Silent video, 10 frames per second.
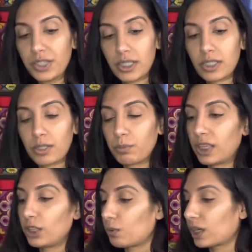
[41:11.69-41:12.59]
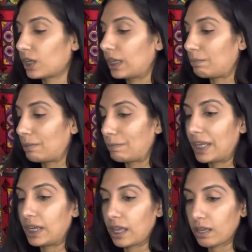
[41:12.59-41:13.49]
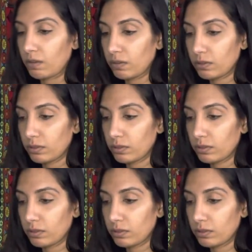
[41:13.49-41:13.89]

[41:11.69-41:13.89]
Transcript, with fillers: this is someone that you are going to be meeting.